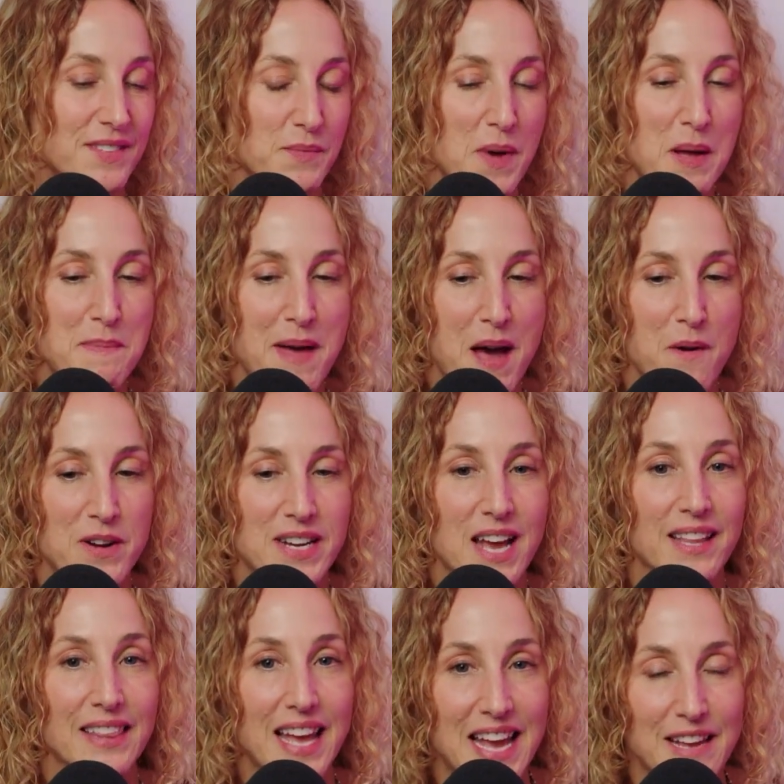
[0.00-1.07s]

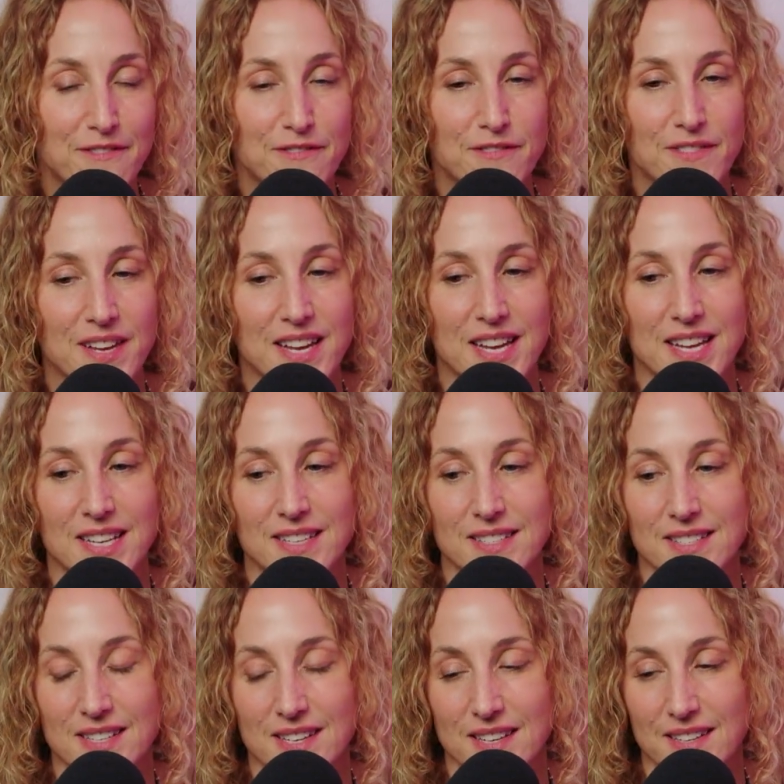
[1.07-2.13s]
wellpower.life
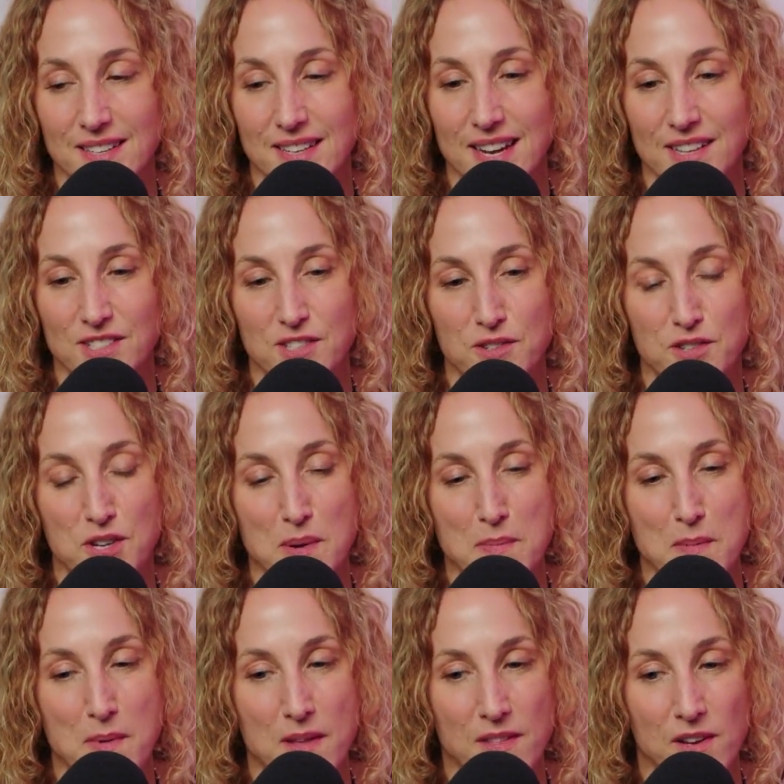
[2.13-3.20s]
and connects to
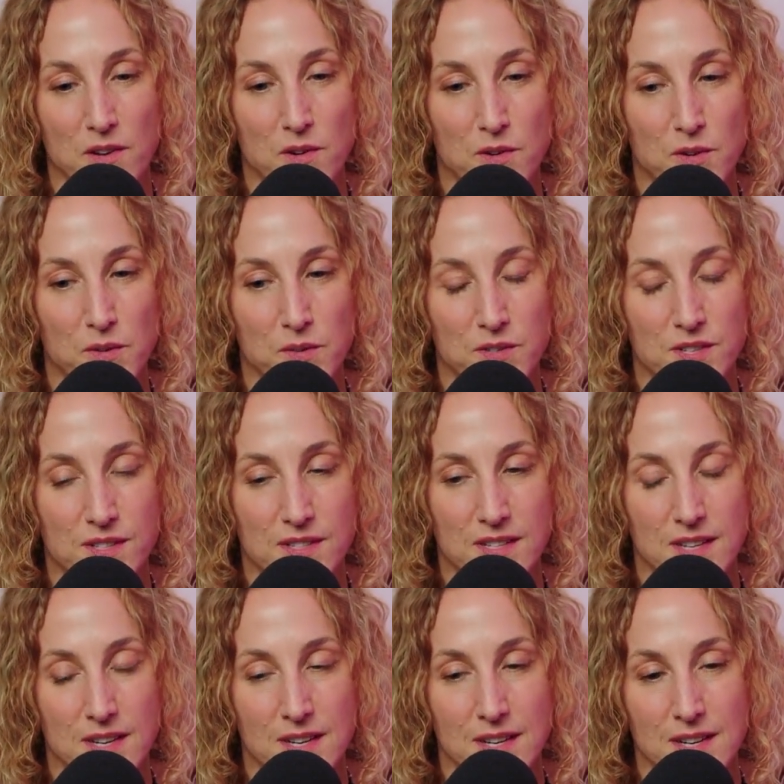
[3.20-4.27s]
Sherpa Breath and Cold, which is
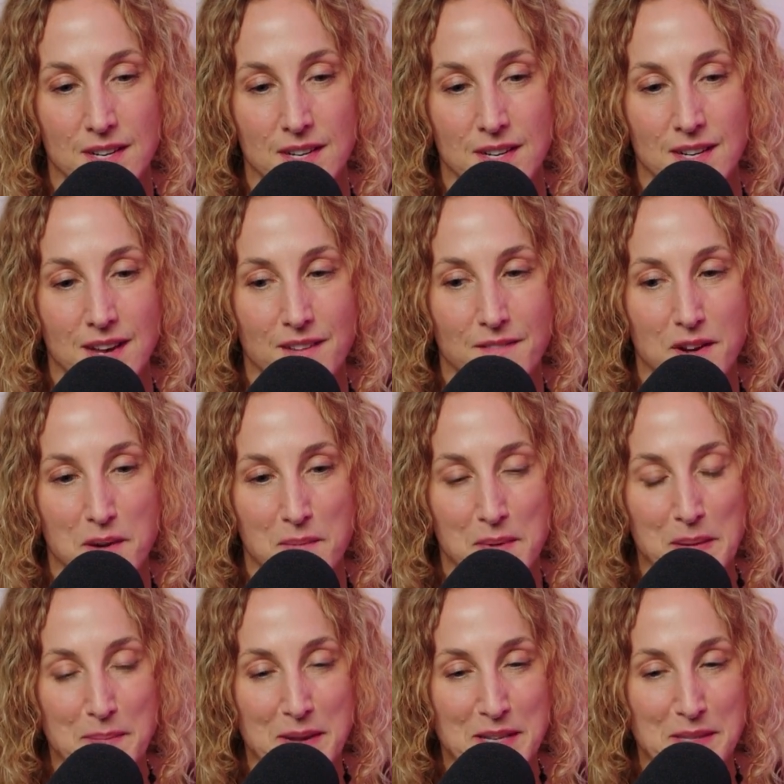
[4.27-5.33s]
a very
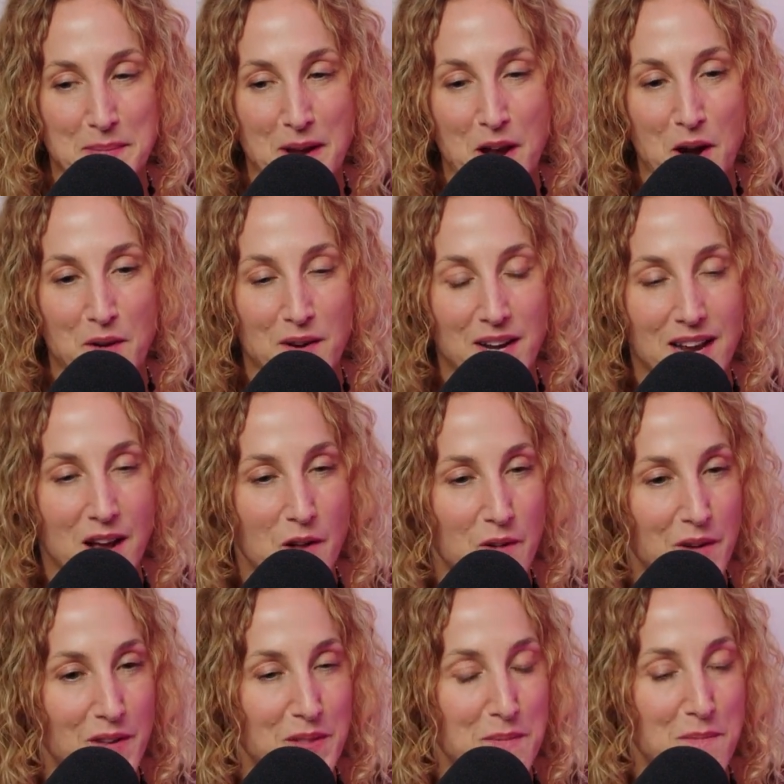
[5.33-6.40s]
big piece of my heart right now
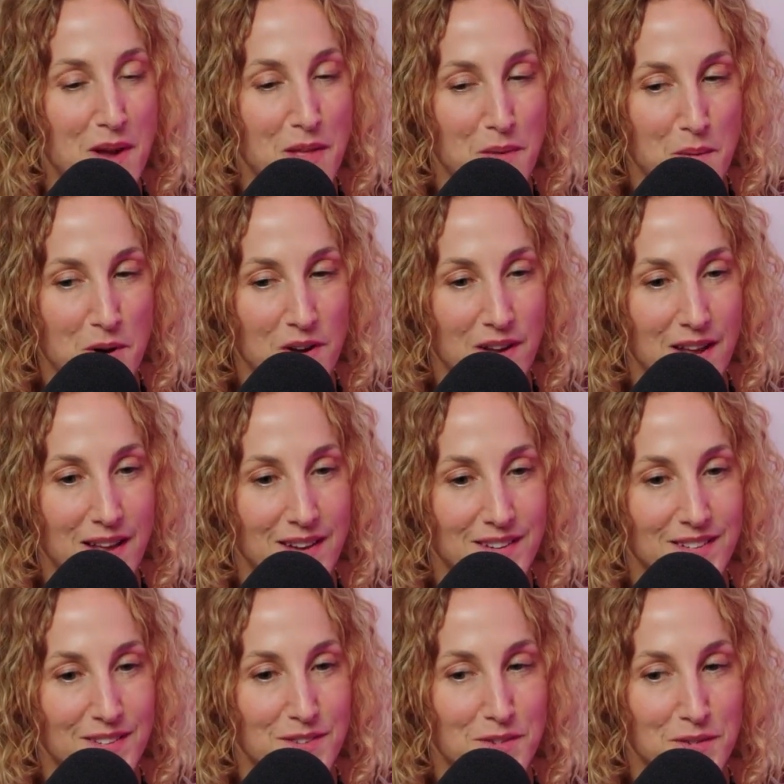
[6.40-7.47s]
around the breathwork
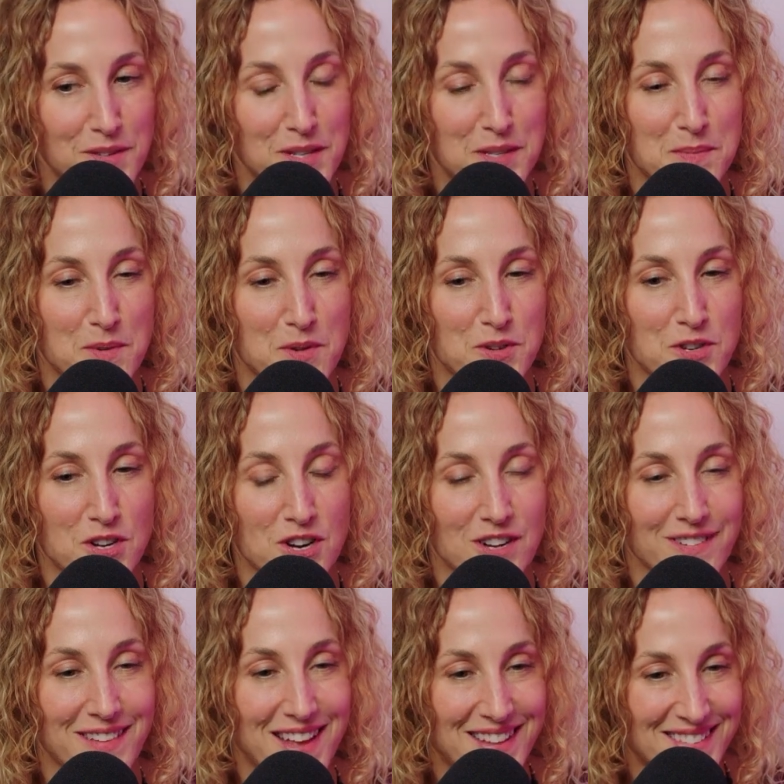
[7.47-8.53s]
and cold
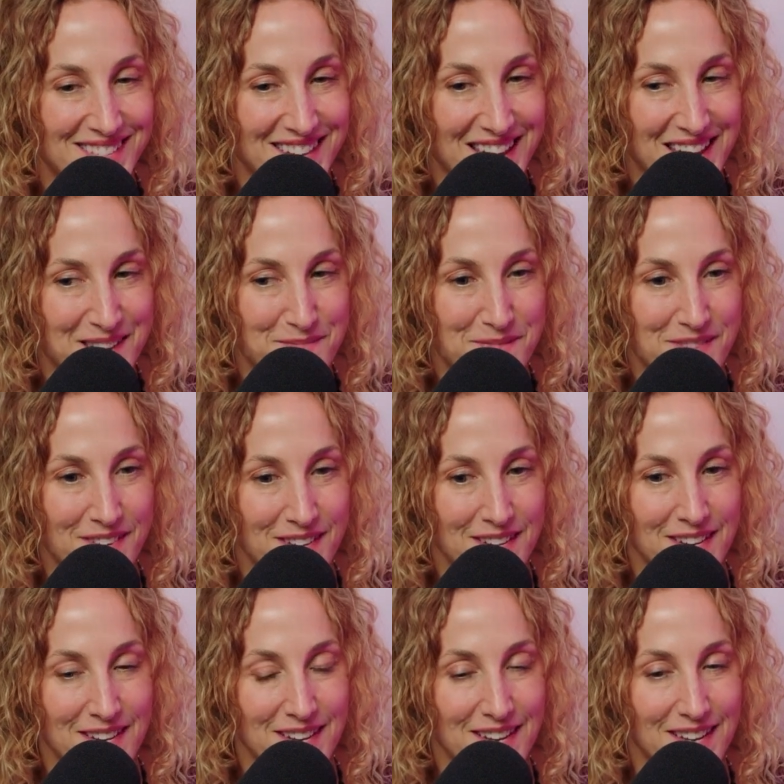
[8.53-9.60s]
exposure landscape.
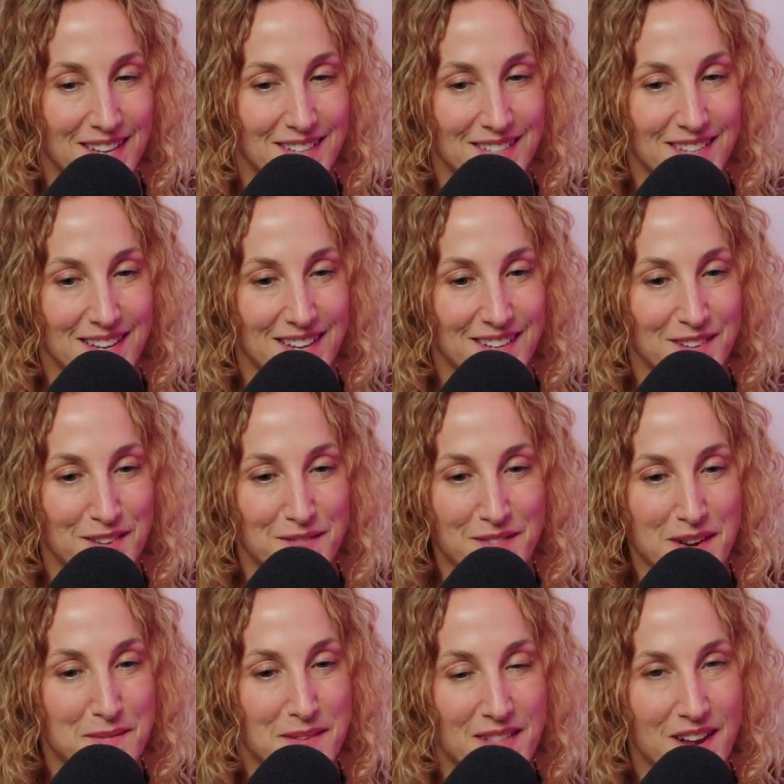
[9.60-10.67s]
And you can
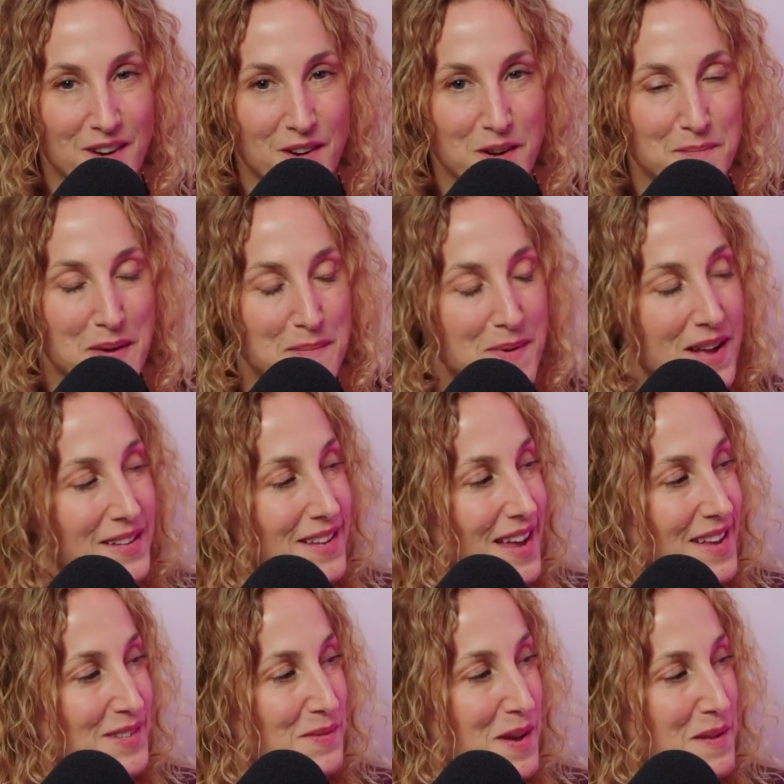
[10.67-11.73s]
find me there on my
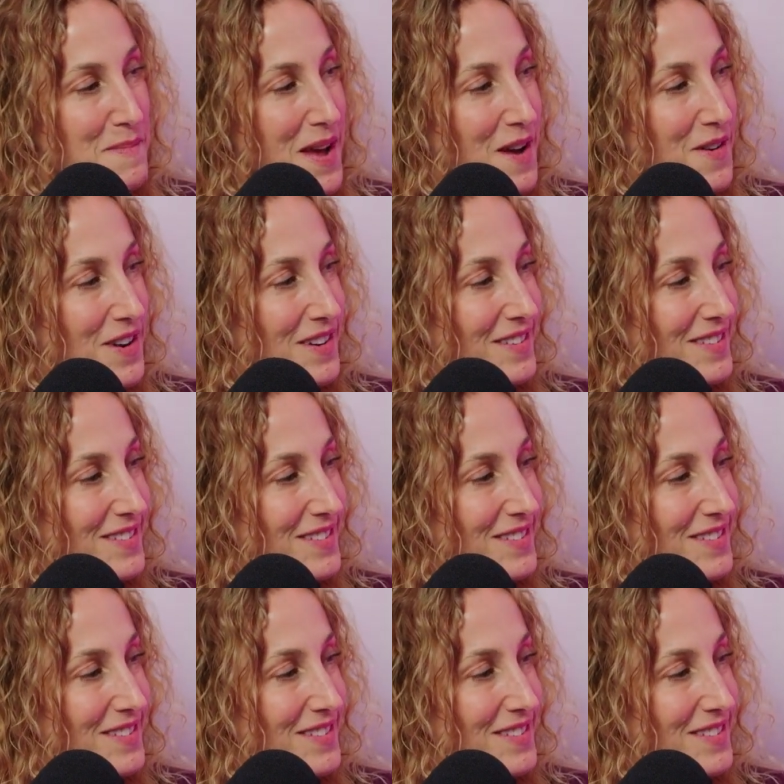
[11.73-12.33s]
podcast, Wellpower.